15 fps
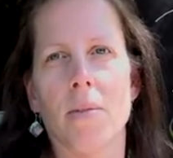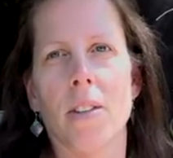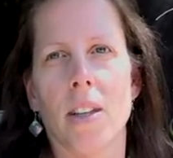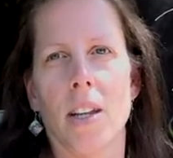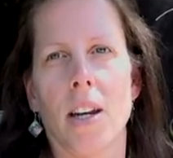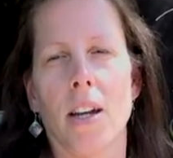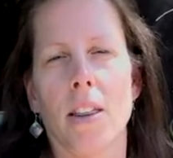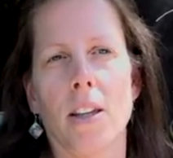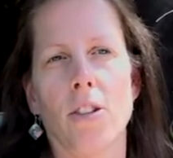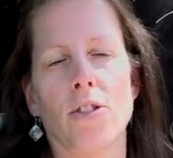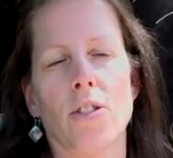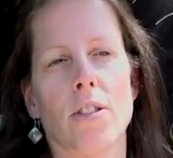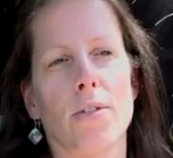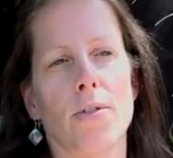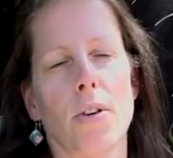And I think
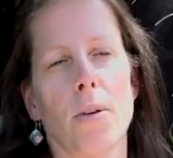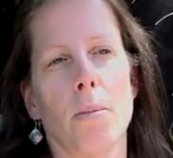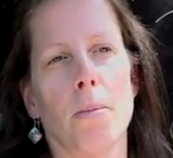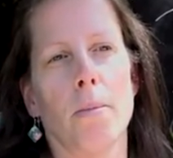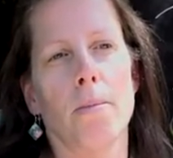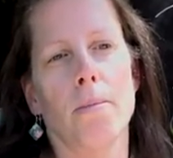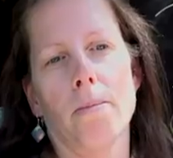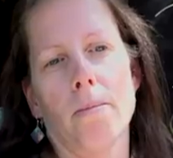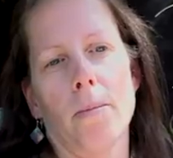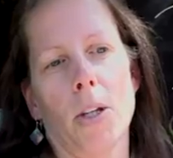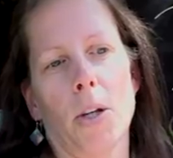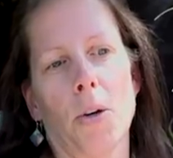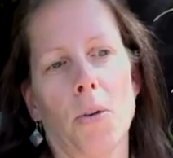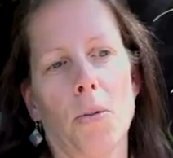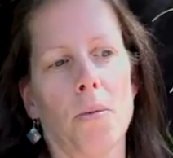just from,
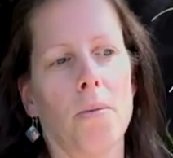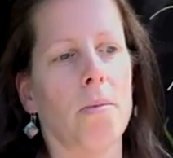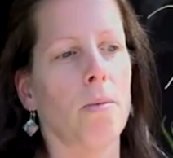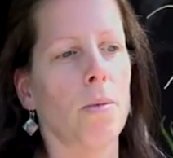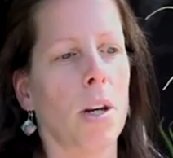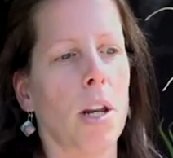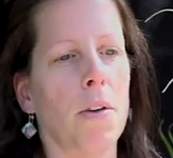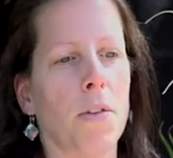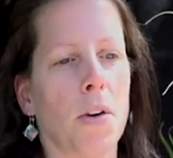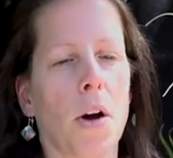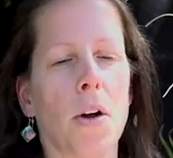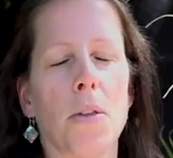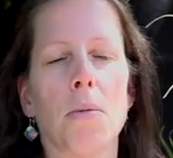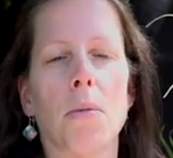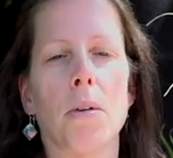you know, what I've
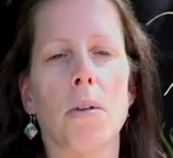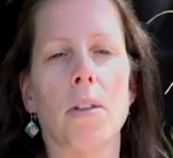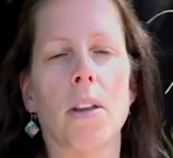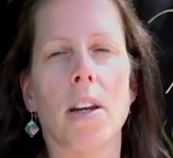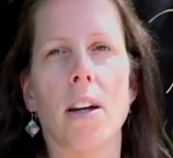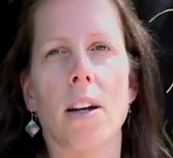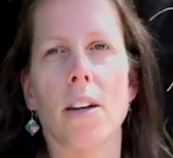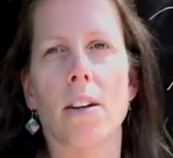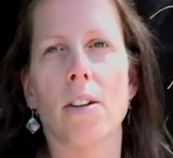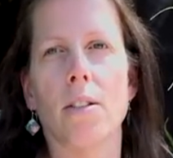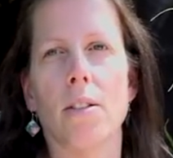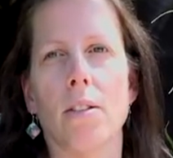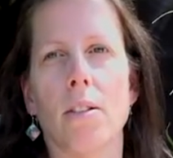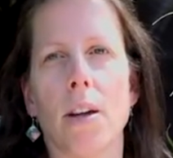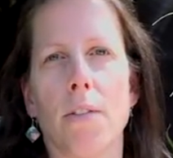gone through, that I could
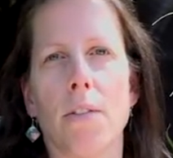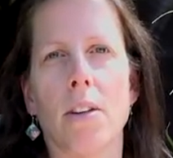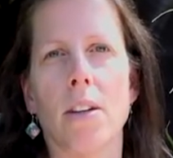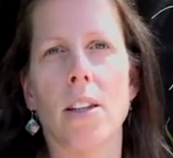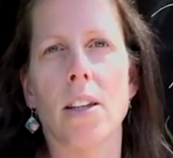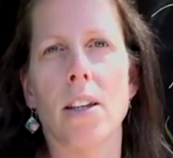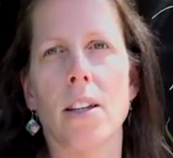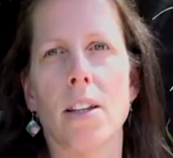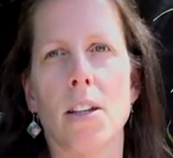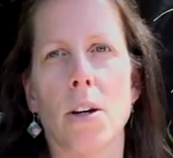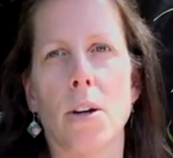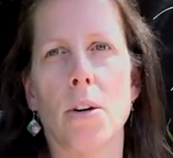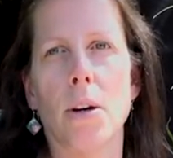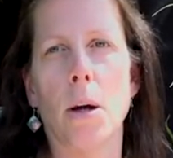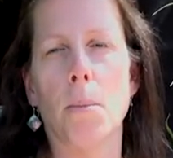definitely, you
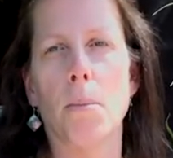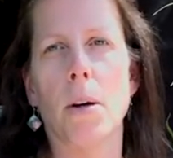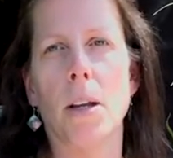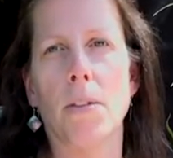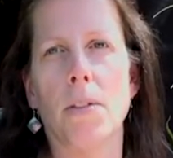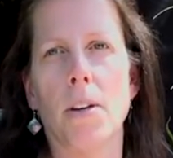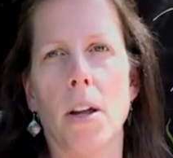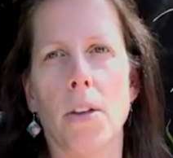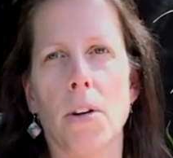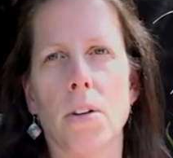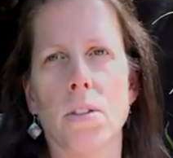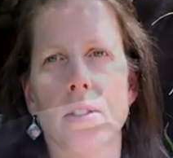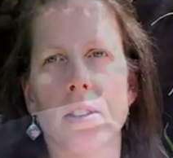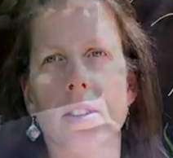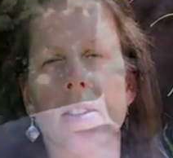know, help benefit others.